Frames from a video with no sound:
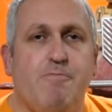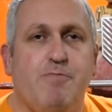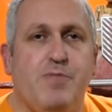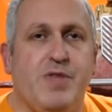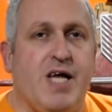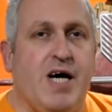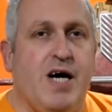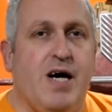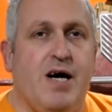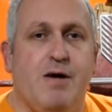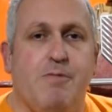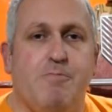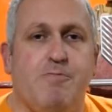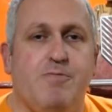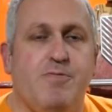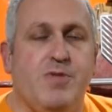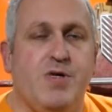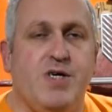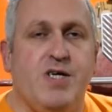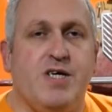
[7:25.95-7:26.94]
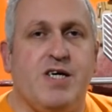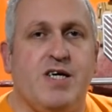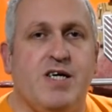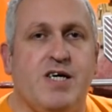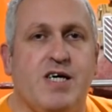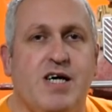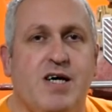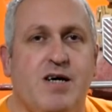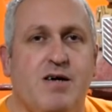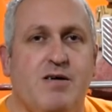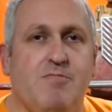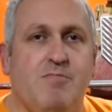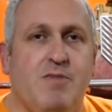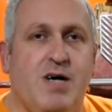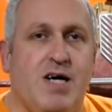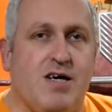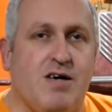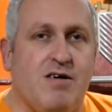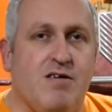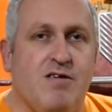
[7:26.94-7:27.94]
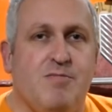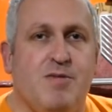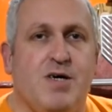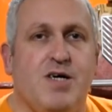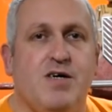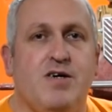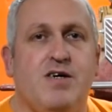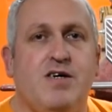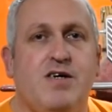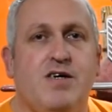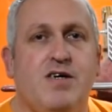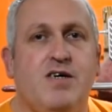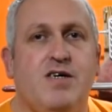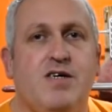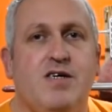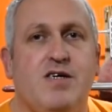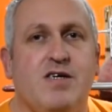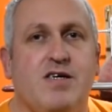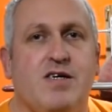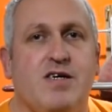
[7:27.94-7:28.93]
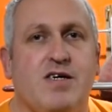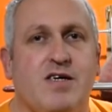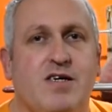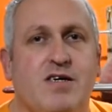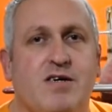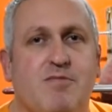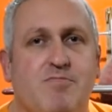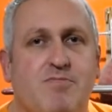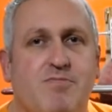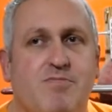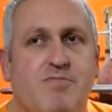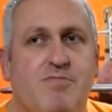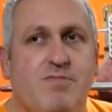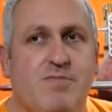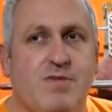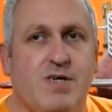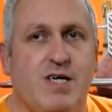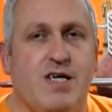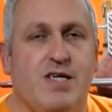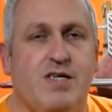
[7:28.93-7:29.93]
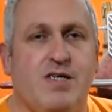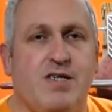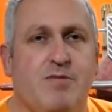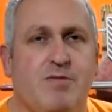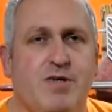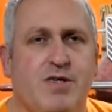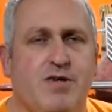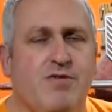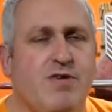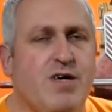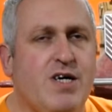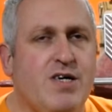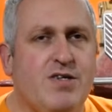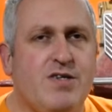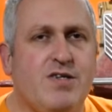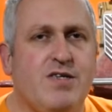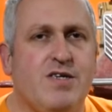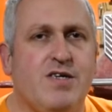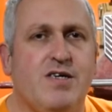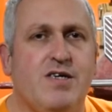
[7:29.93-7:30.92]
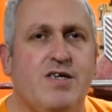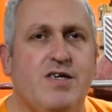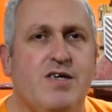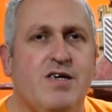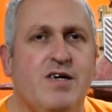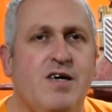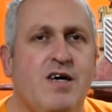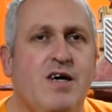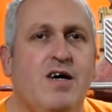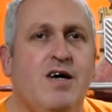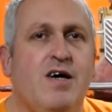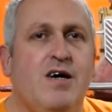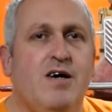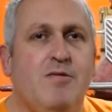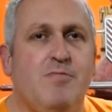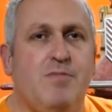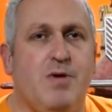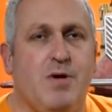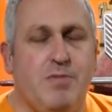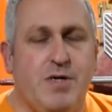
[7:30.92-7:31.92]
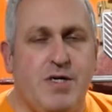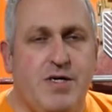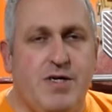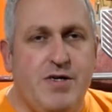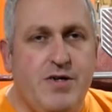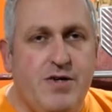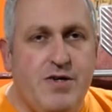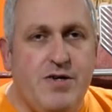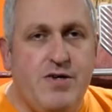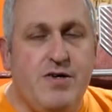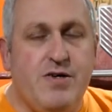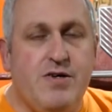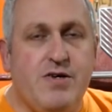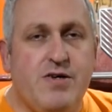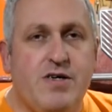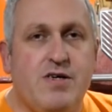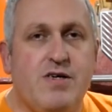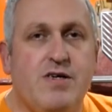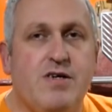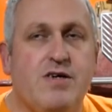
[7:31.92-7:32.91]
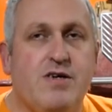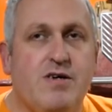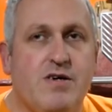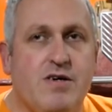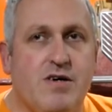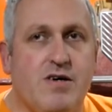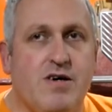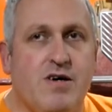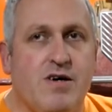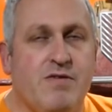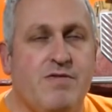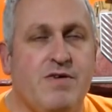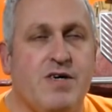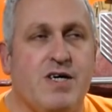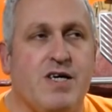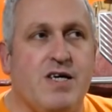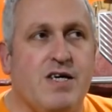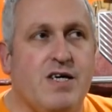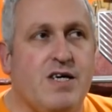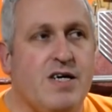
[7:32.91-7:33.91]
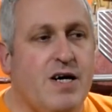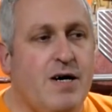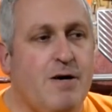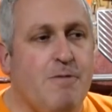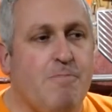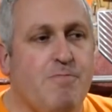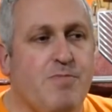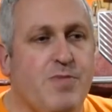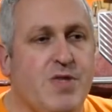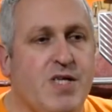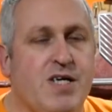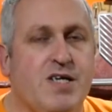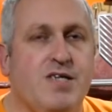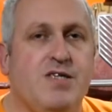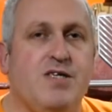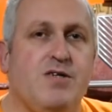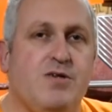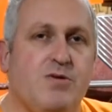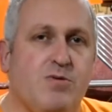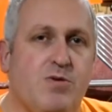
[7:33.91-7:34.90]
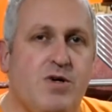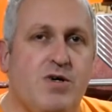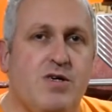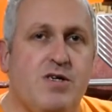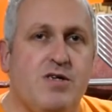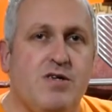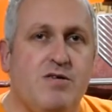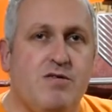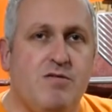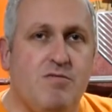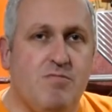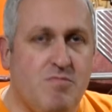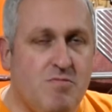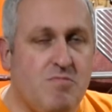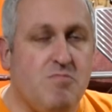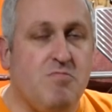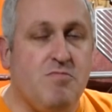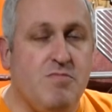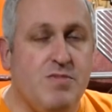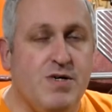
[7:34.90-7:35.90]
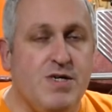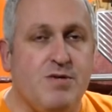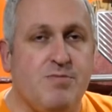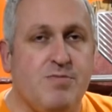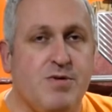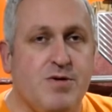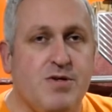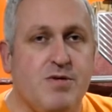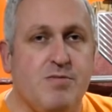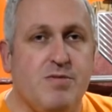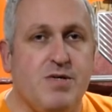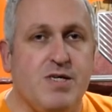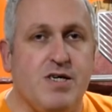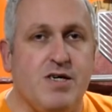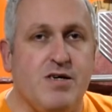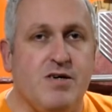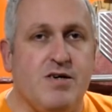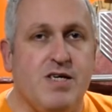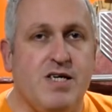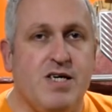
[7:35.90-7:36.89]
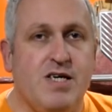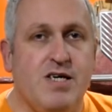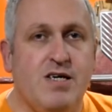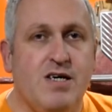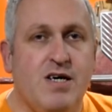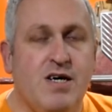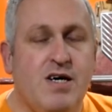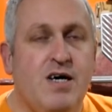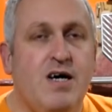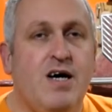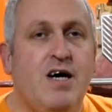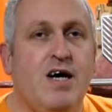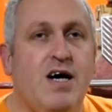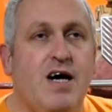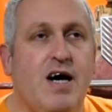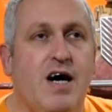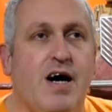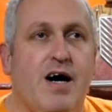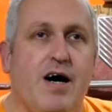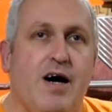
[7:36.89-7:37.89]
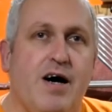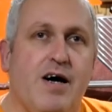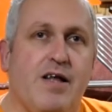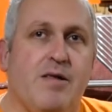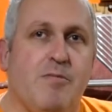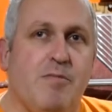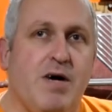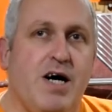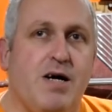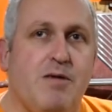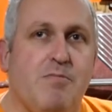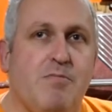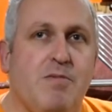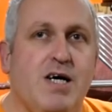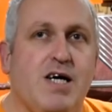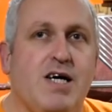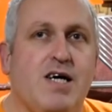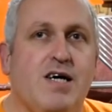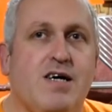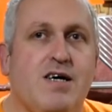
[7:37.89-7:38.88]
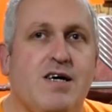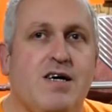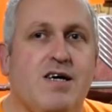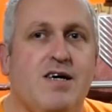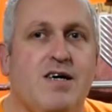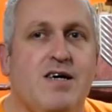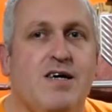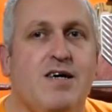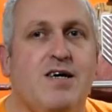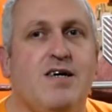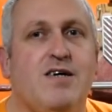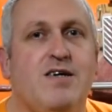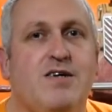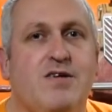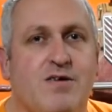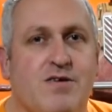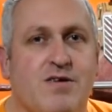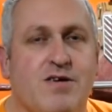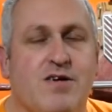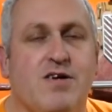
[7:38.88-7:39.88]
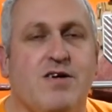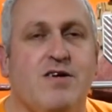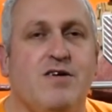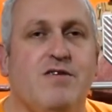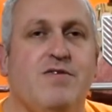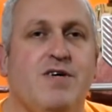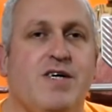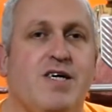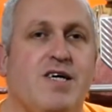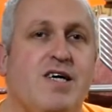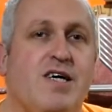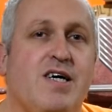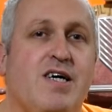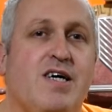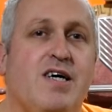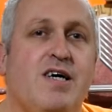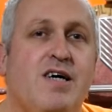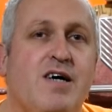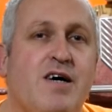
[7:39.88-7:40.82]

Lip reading: You're going to get Matt Cremona, you're going to get Jimmy DeResta, Bobby Duke, I think Izzy Swan is possibly going there, the Mad Maker, John Crovier,